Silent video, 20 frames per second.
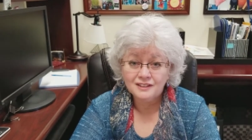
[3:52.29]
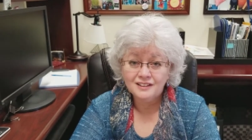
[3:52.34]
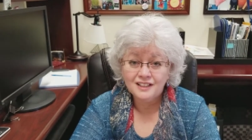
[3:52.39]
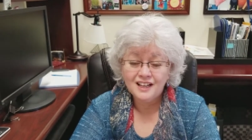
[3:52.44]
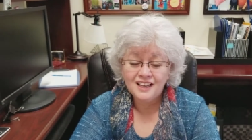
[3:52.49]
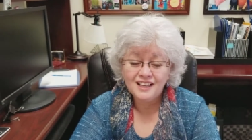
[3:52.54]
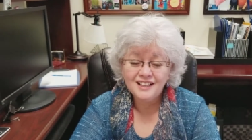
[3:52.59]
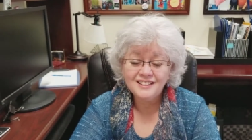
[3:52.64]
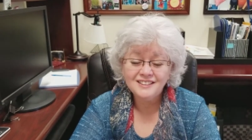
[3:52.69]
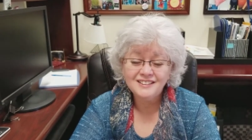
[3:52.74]

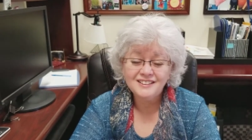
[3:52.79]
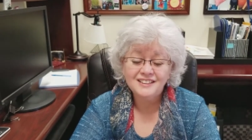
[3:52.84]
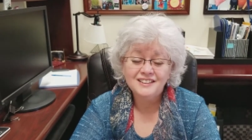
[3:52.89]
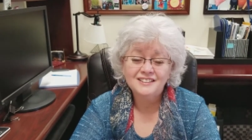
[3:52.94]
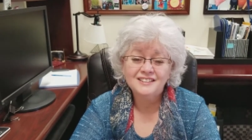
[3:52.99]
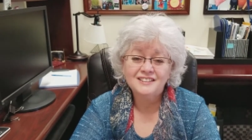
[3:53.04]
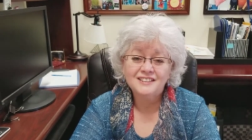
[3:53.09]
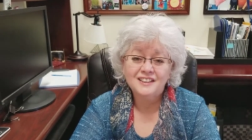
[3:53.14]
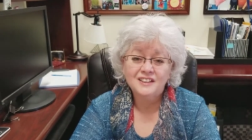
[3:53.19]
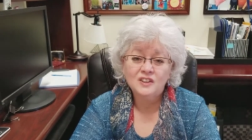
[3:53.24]
access
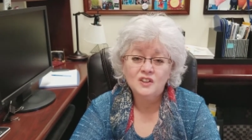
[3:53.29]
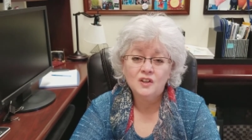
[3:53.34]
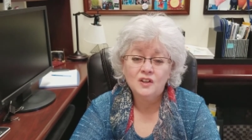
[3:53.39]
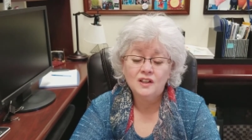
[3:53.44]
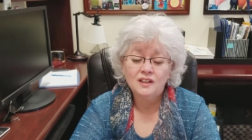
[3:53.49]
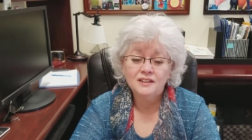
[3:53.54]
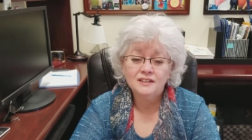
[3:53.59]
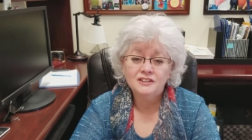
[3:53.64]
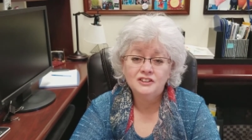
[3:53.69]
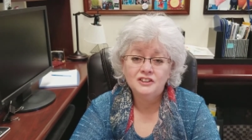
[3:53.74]

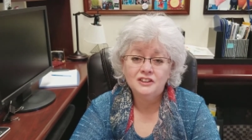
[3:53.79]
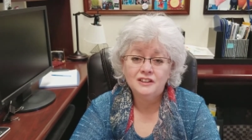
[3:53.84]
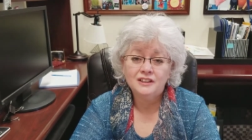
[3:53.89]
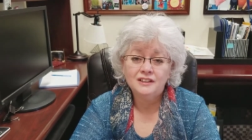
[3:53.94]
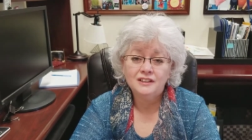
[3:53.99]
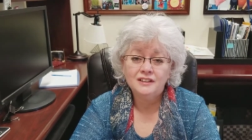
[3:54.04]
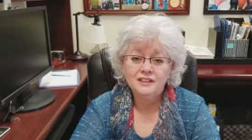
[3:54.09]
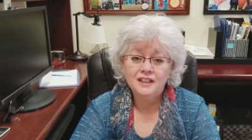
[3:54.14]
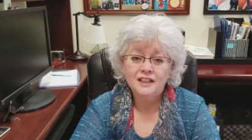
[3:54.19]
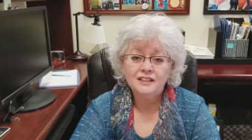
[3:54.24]
psychology,
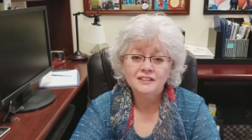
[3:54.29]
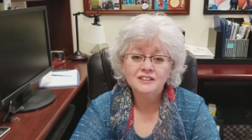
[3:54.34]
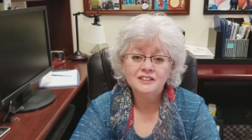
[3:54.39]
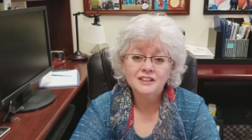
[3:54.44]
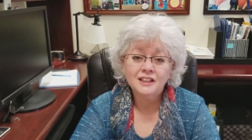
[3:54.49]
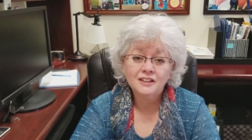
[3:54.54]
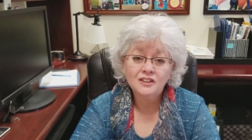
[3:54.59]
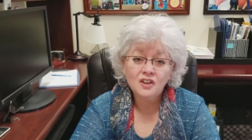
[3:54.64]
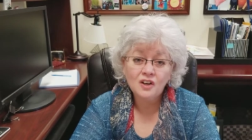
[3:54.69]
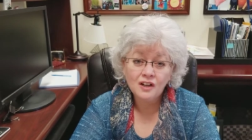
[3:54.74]
and
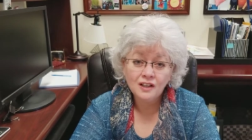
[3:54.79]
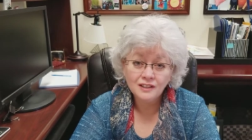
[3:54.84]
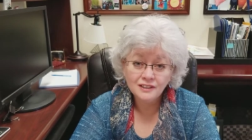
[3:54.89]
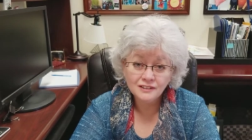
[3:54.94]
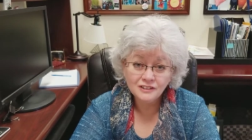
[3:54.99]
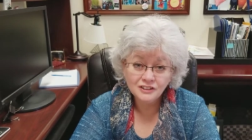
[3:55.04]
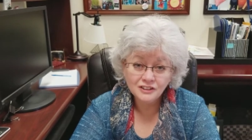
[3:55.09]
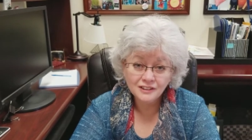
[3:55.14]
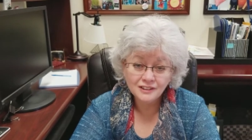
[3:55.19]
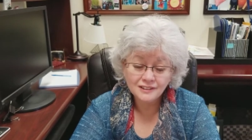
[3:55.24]

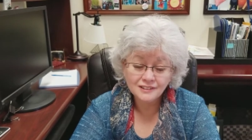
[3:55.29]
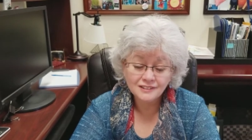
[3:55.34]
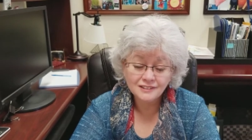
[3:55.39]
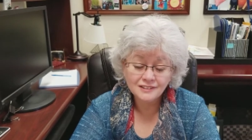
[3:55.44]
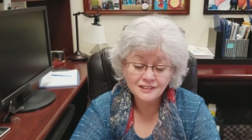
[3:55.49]
psychologists.